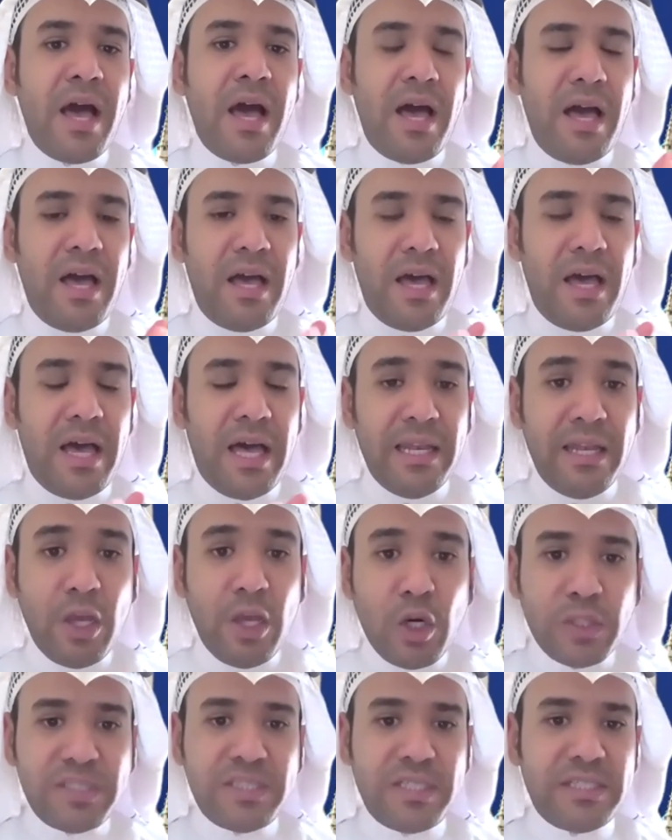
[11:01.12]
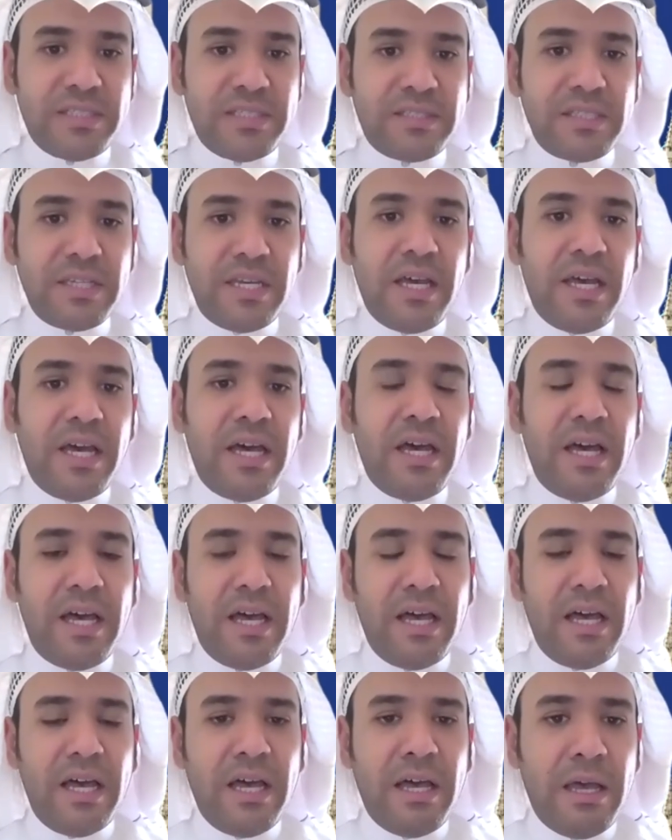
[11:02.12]
uh, allotted uh,
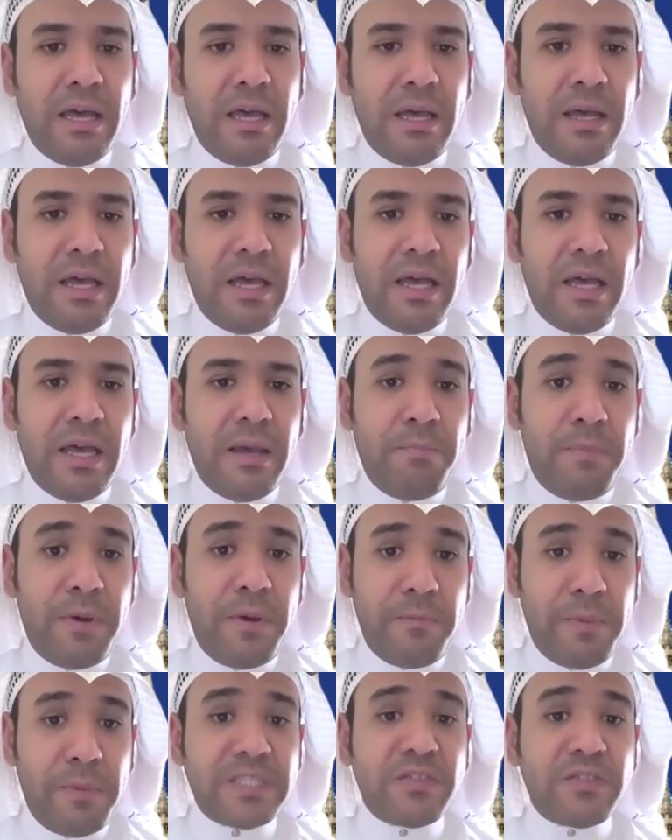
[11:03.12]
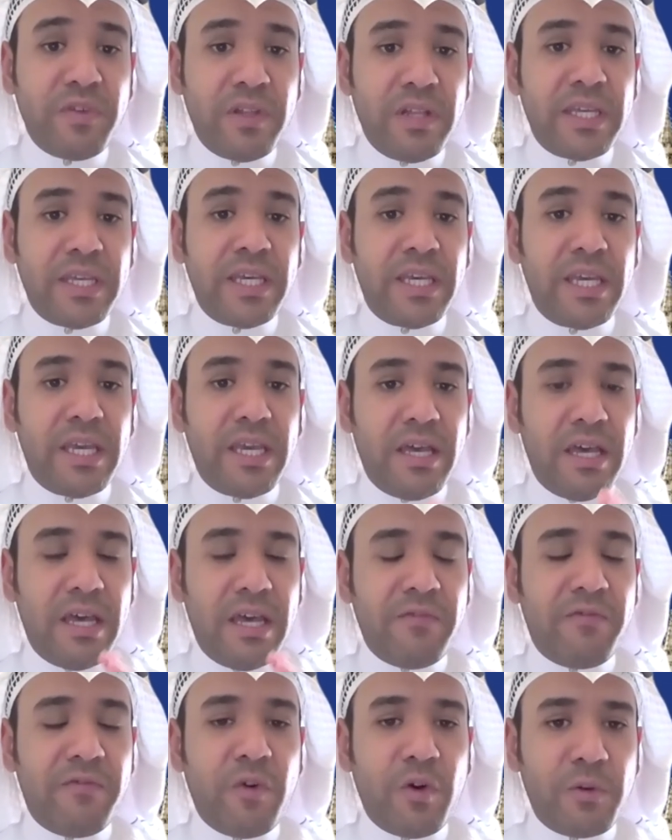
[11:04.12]
uh, purposefully
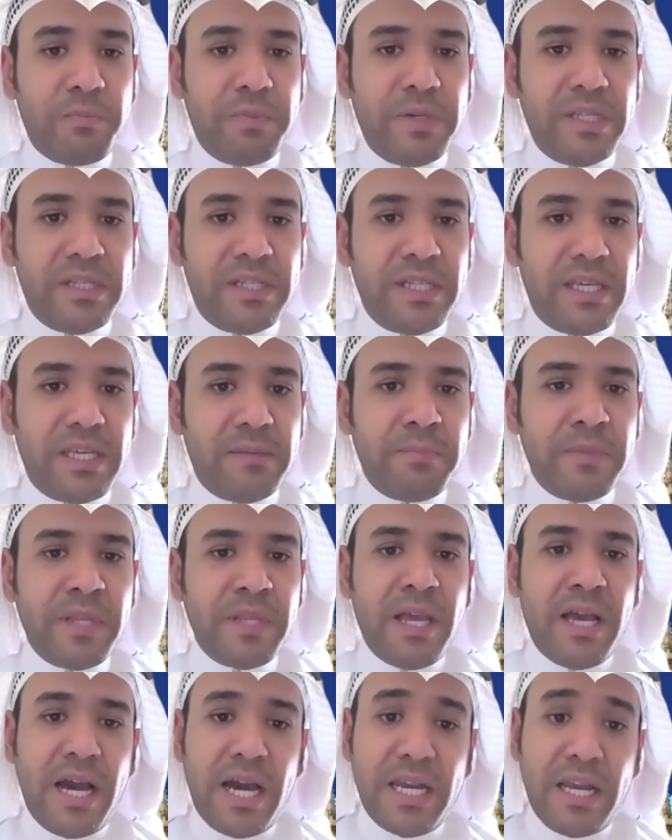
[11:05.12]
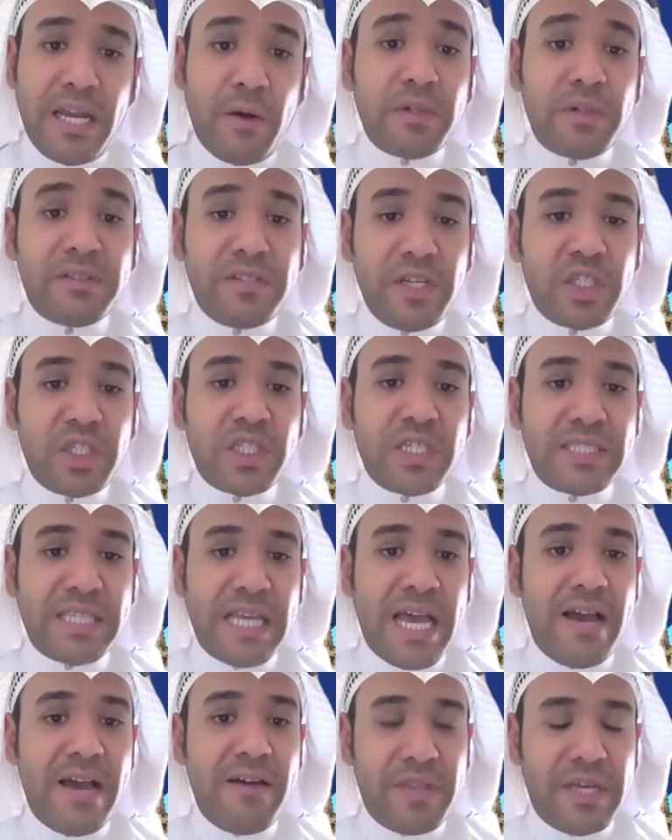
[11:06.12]
for PD. And our teachers
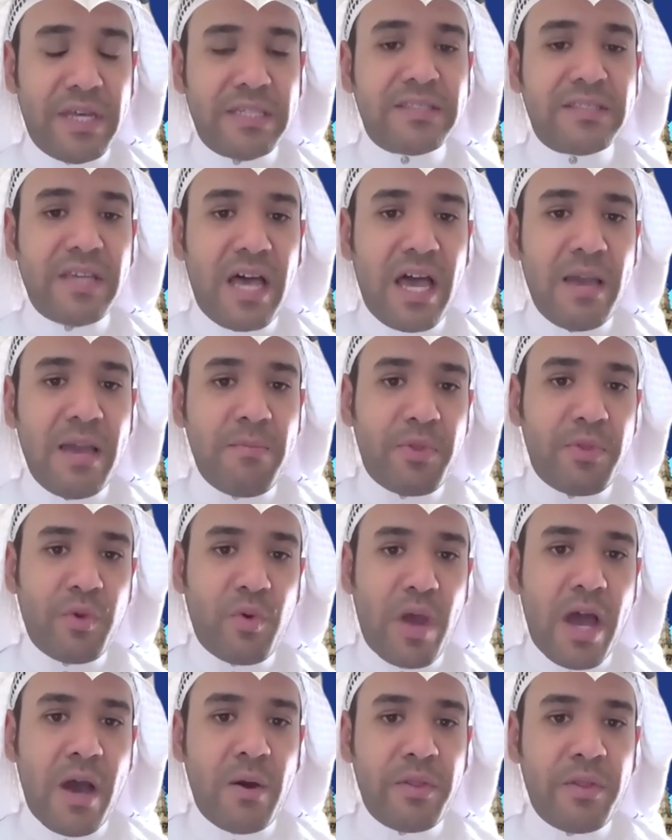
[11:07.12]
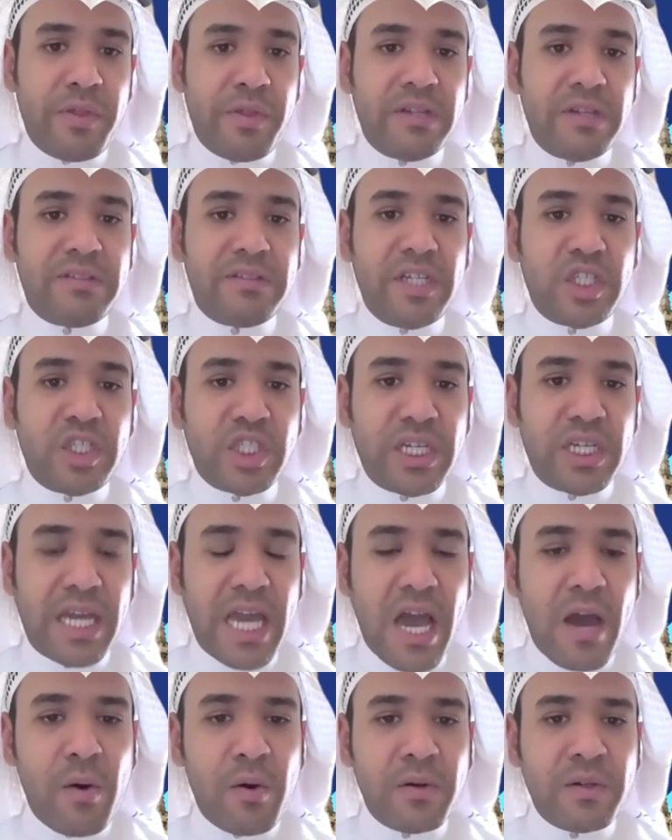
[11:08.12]
have that time throughout their teaching
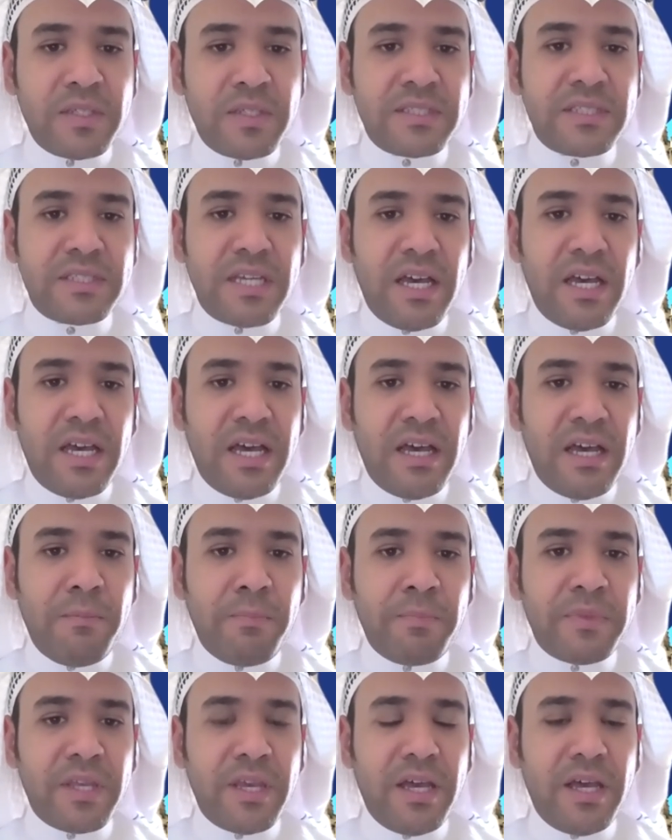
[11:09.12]
hours um,